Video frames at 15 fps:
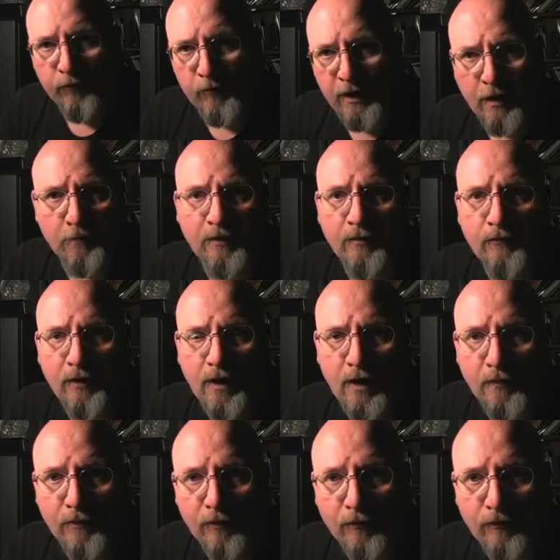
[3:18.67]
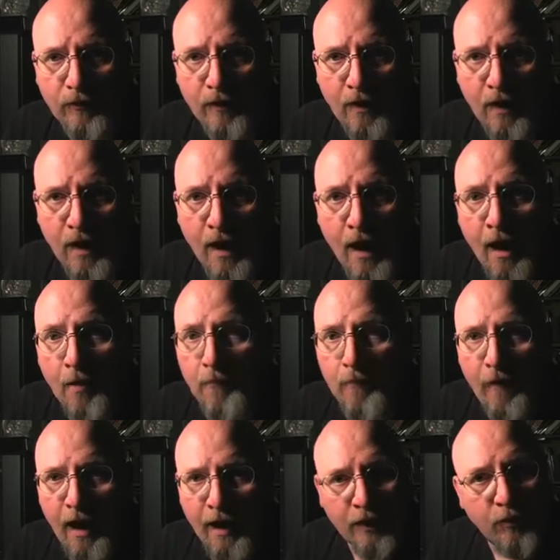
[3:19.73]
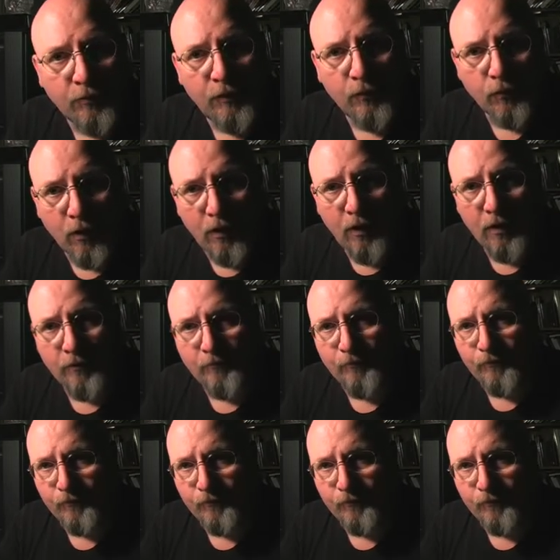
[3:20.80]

and become a different kind of person. I could be wrong.